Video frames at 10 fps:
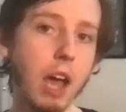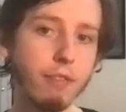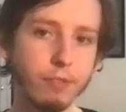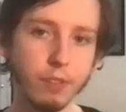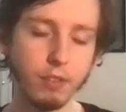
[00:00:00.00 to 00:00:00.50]

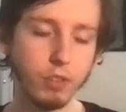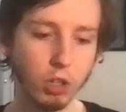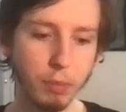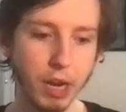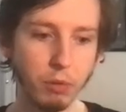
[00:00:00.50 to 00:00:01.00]
I've
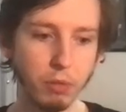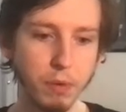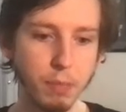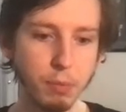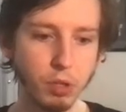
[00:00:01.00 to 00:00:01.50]
talked about it with
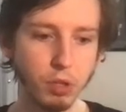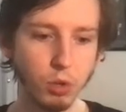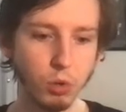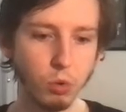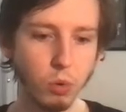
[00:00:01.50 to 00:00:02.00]
people
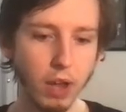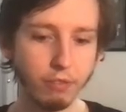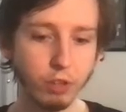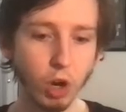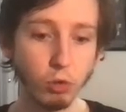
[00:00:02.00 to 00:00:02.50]
who
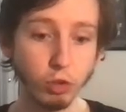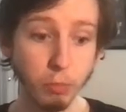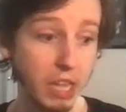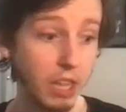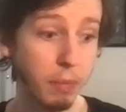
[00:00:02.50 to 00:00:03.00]
have coached
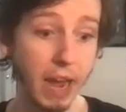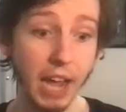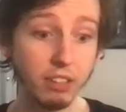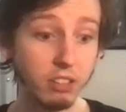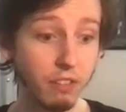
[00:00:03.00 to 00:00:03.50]
me in the
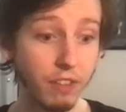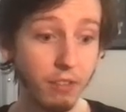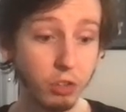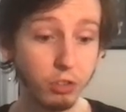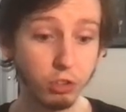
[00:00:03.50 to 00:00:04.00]
past, and then
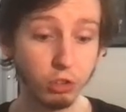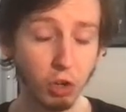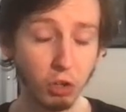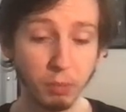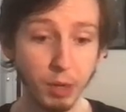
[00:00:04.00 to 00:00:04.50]
I've also just
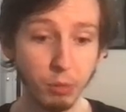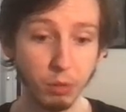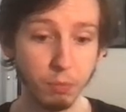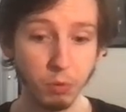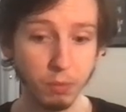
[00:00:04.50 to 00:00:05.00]
talked about it
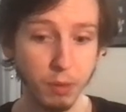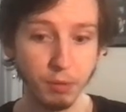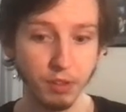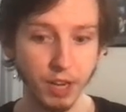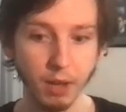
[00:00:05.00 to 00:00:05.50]
with
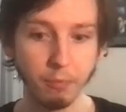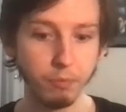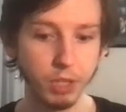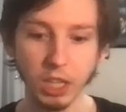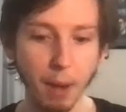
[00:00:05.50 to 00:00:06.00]
people that
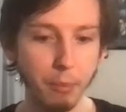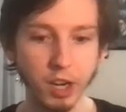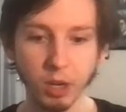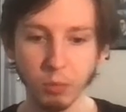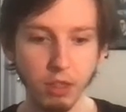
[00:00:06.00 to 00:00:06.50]
I'm
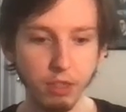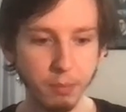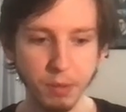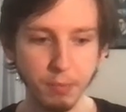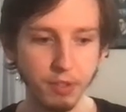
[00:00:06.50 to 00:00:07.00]
collaborating with
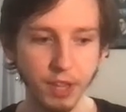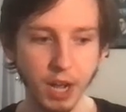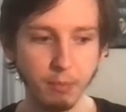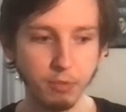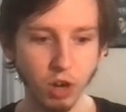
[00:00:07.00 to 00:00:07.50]
and people that
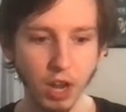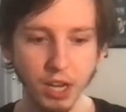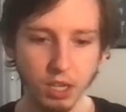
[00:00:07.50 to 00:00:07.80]
I'm trying